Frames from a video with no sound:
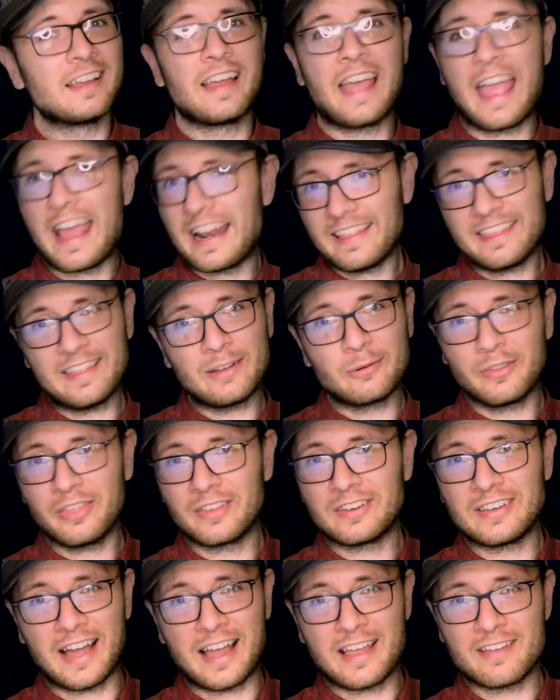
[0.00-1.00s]
Anything with a
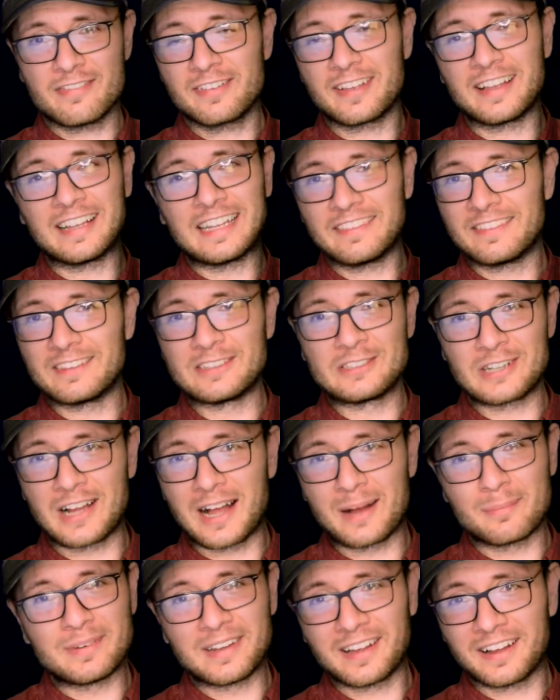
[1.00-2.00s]
knife can get the
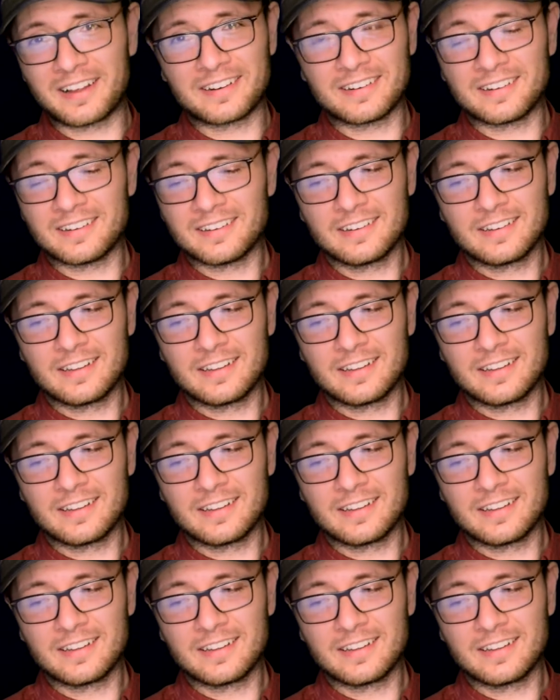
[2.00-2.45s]
job done.